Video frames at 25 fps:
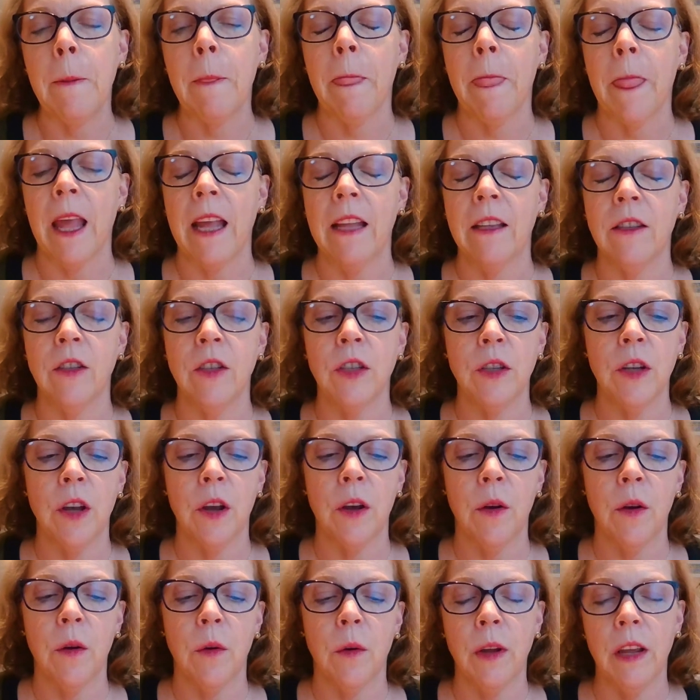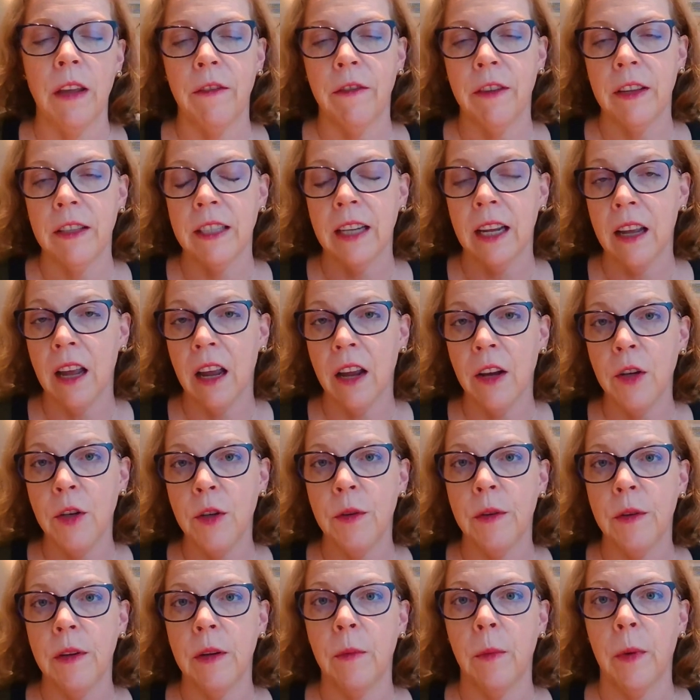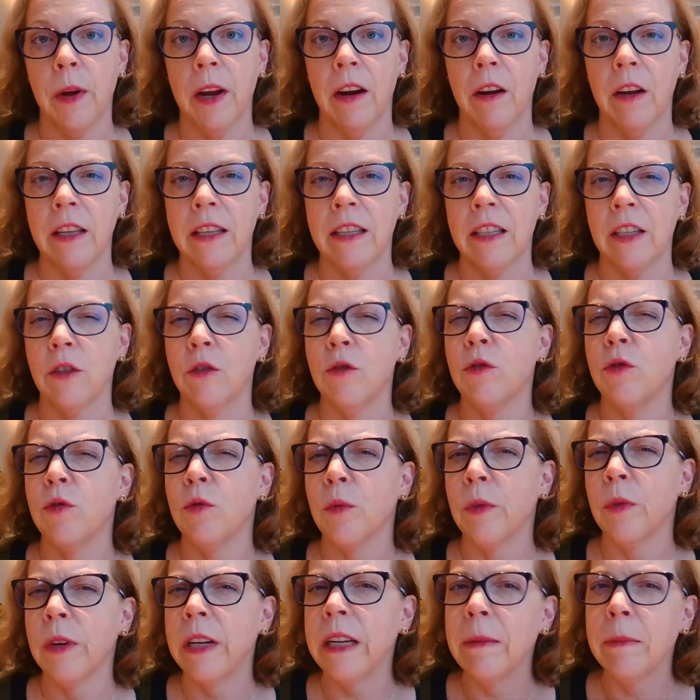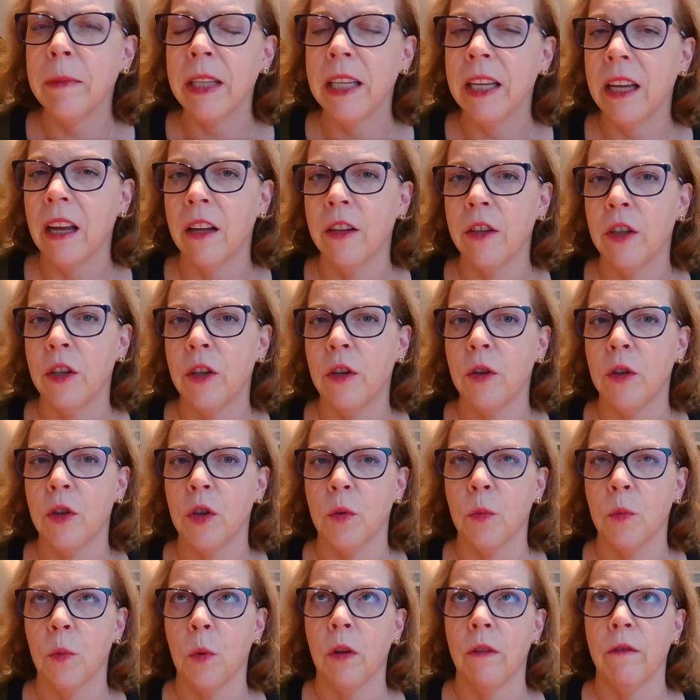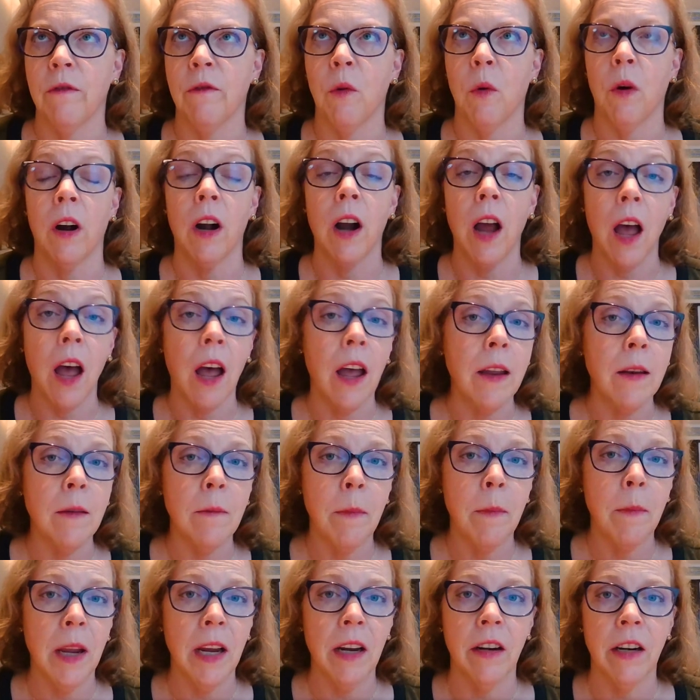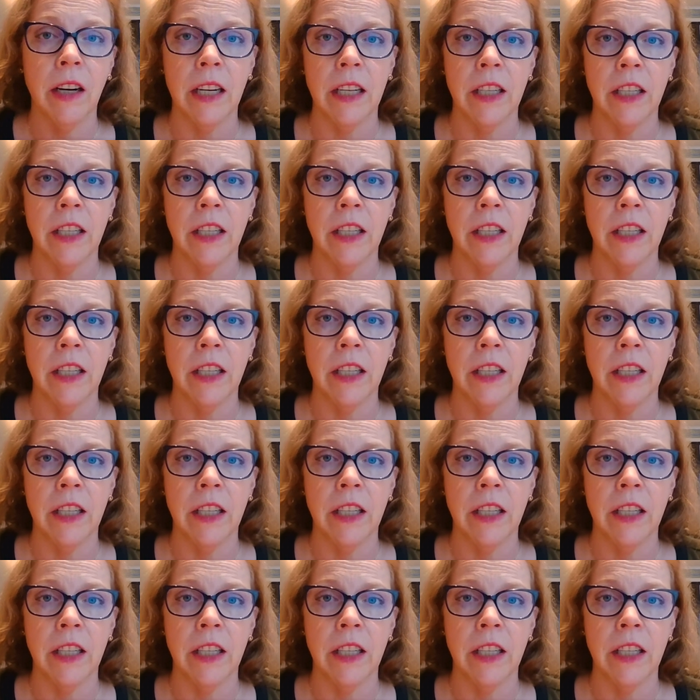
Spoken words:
And so if it's a country where it's extremely unusual for unmarried